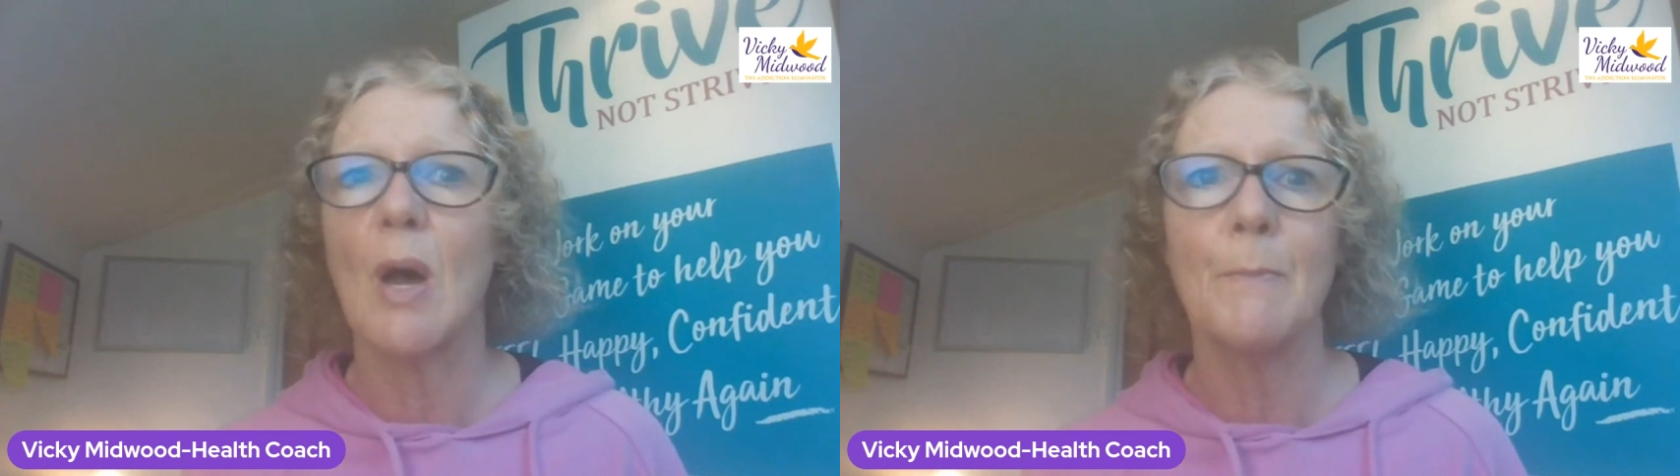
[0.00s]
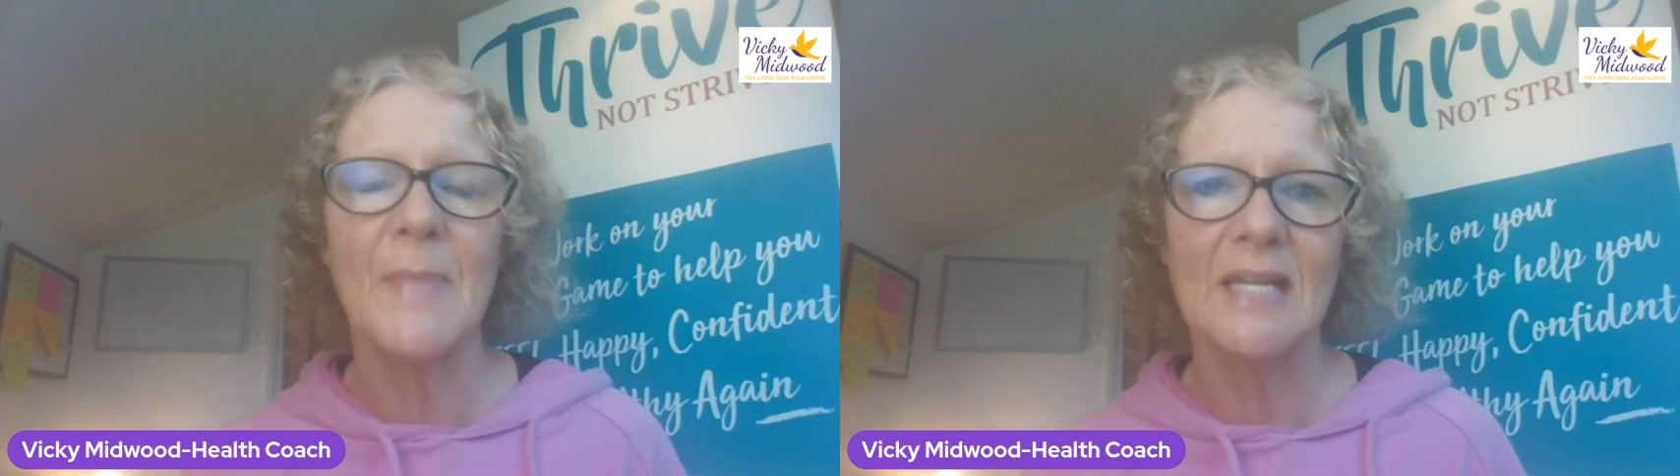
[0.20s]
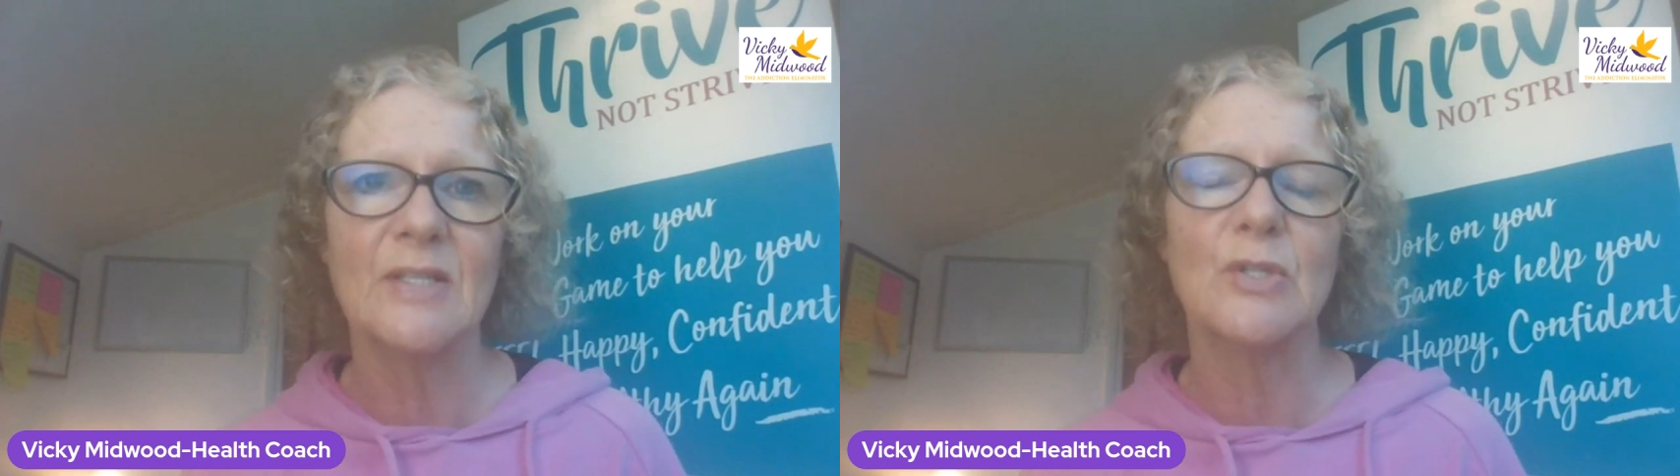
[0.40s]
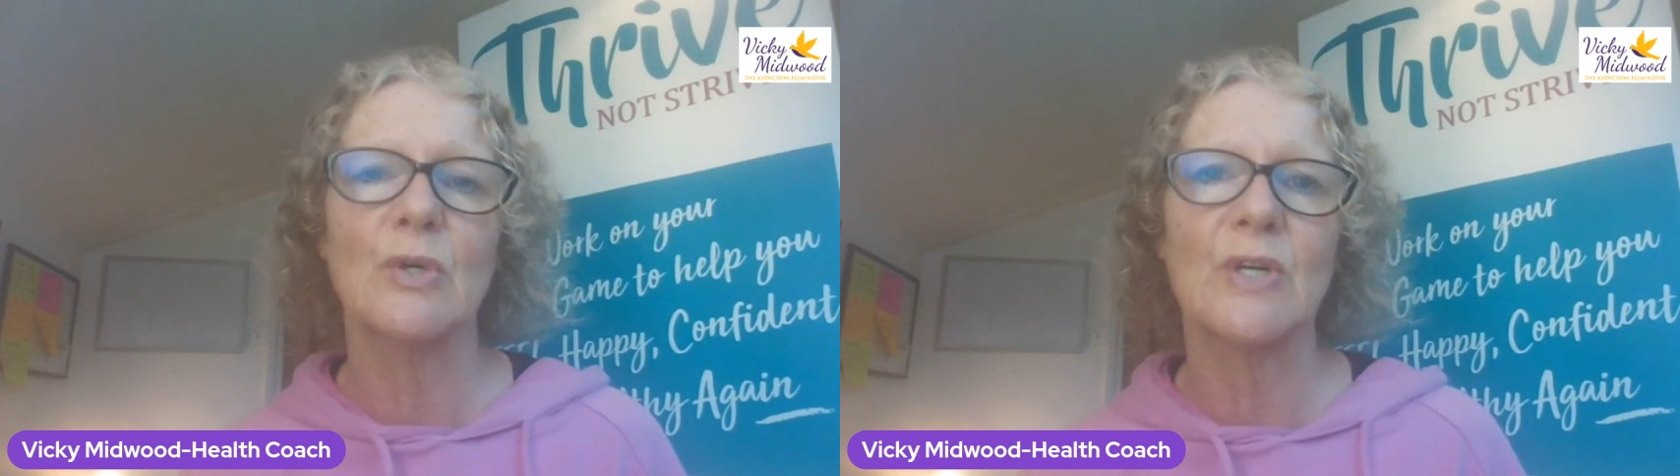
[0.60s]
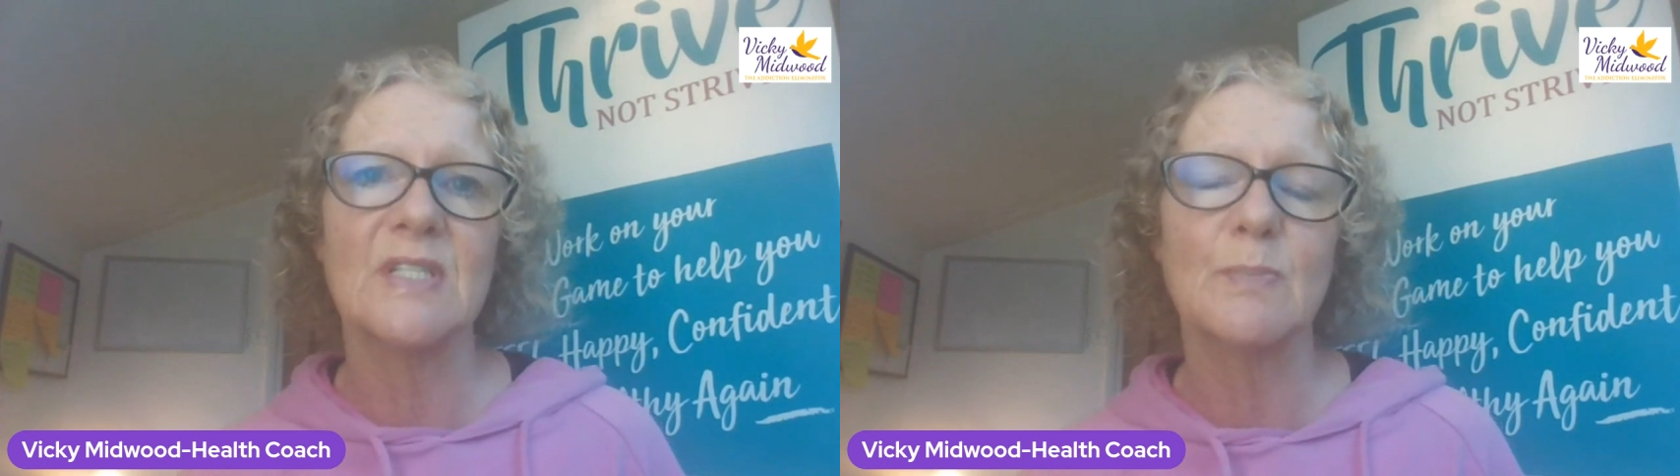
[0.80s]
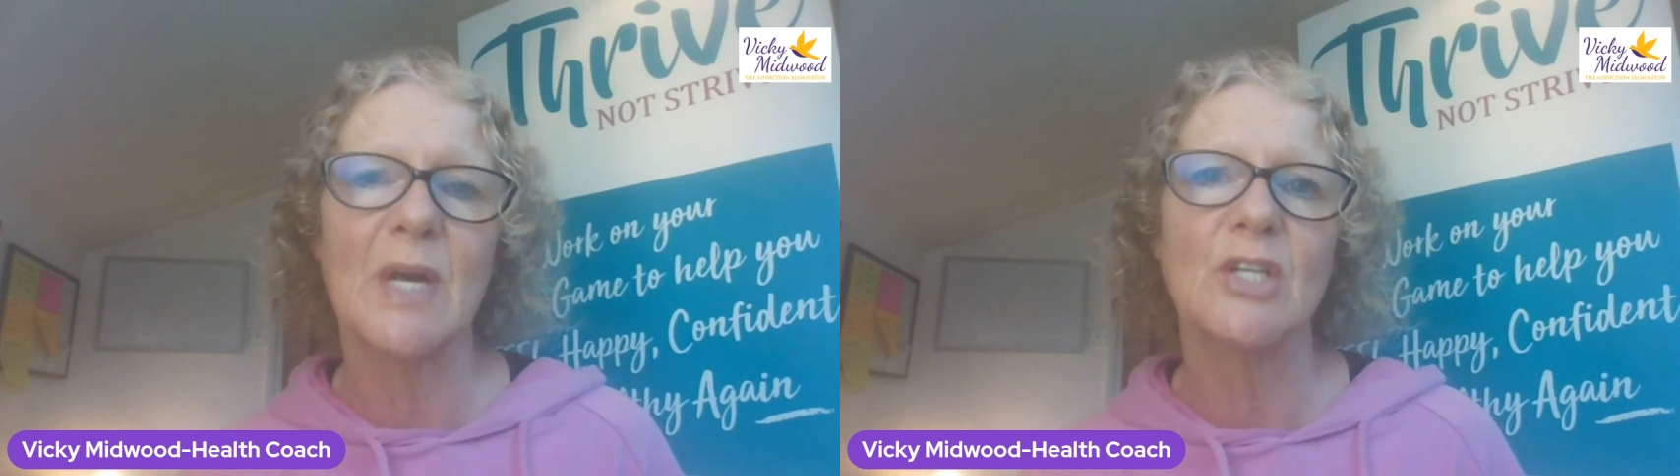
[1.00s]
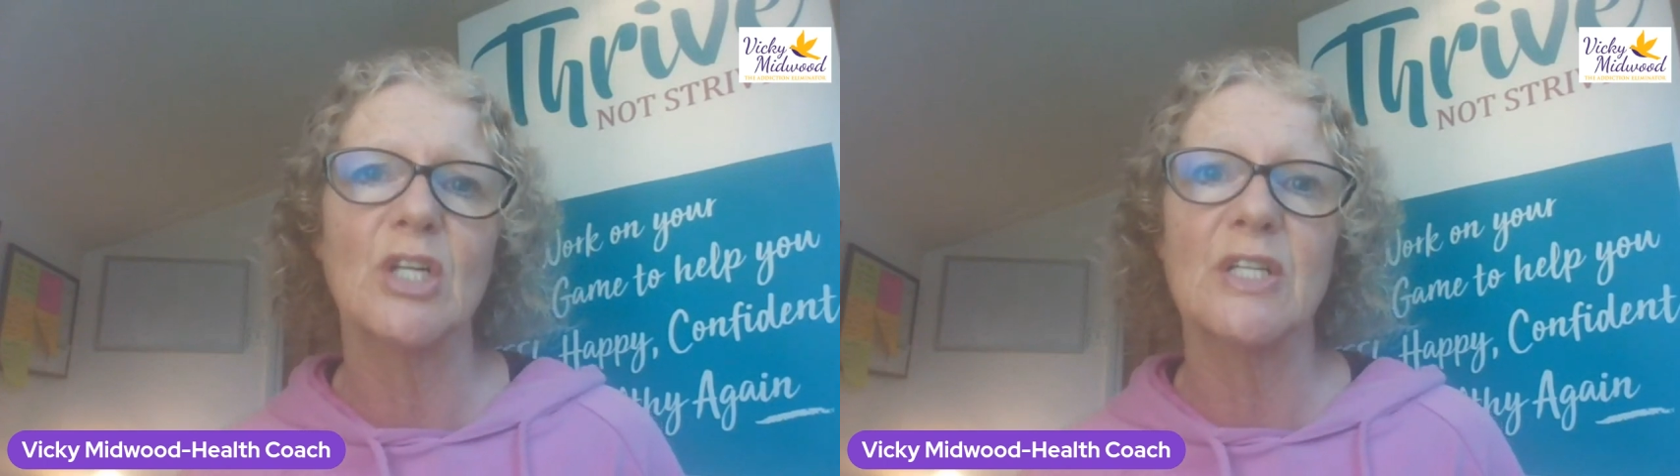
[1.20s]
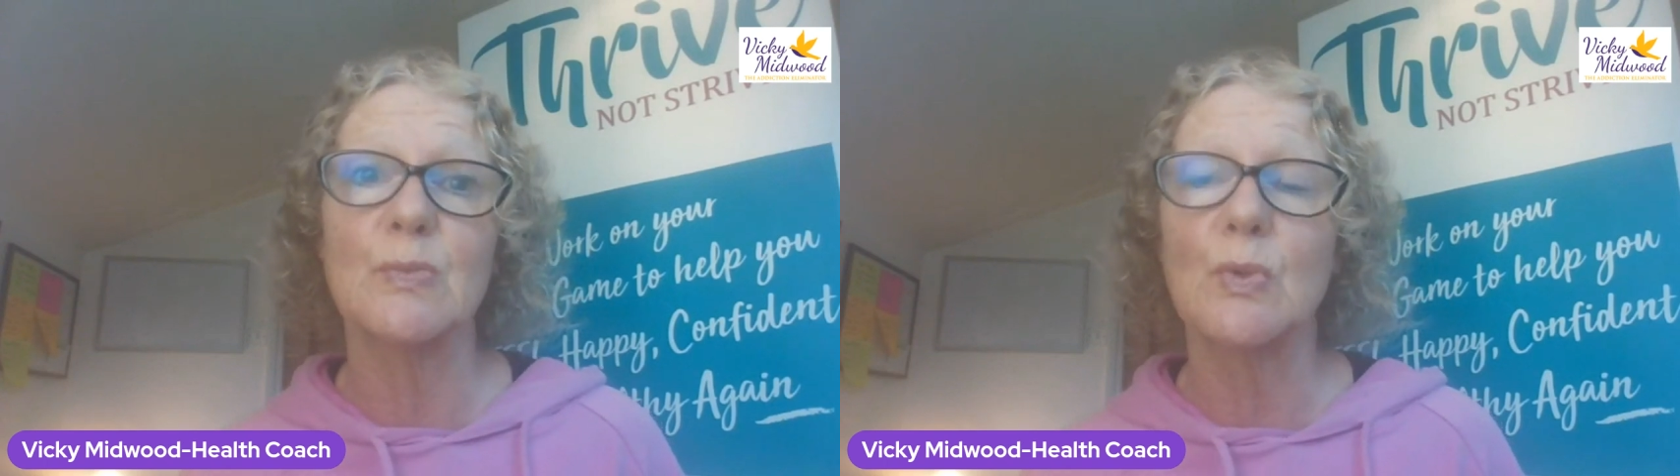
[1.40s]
a mentor, a specialist